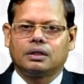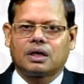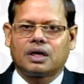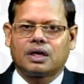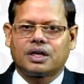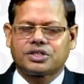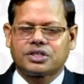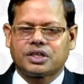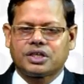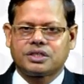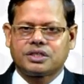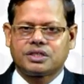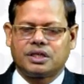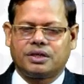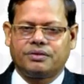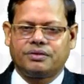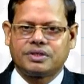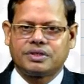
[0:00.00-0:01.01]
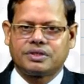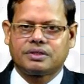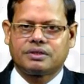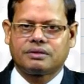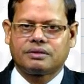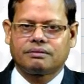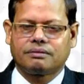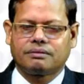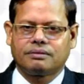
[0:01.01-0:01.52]
construction service,
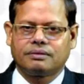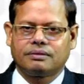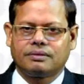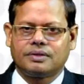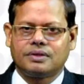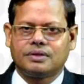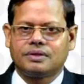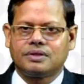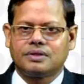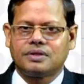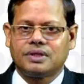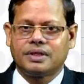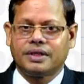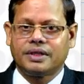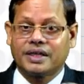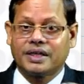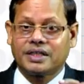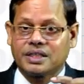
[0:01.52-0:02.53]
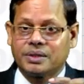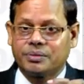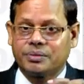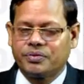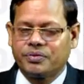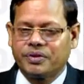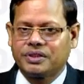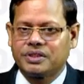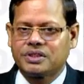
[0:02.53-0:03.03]
except
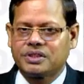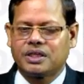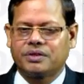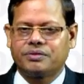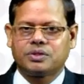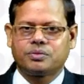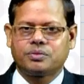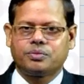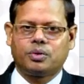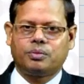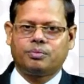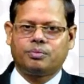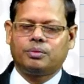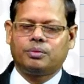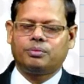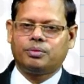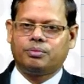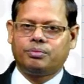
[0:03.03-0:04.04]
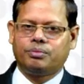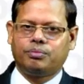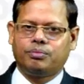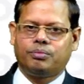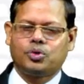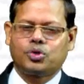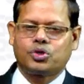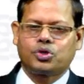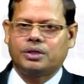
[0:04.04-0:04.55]
for the service
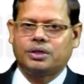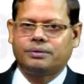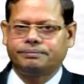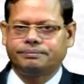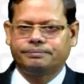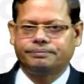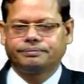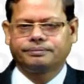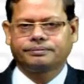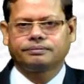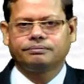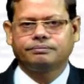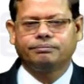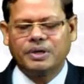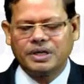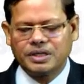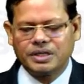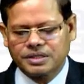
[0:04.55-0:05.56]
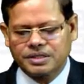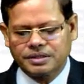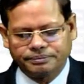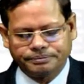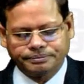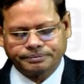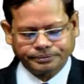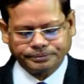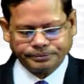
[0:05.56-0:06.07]
portion, means
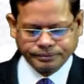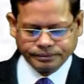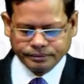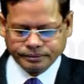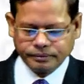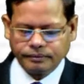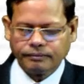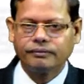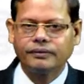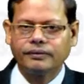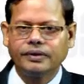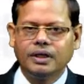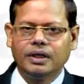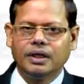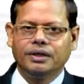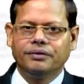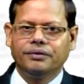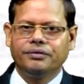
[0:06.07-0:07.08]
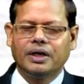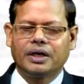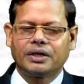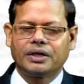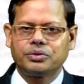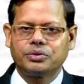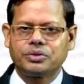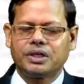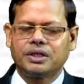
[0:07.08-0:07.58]
if they are
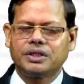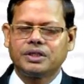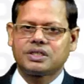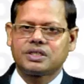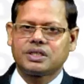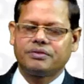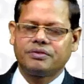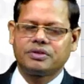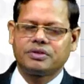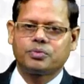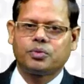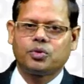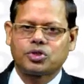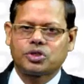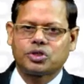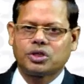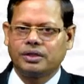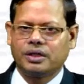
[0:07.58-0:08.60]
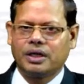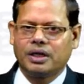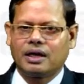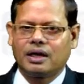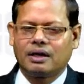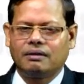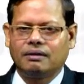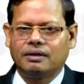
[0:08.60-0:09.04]
used in the service portion, they are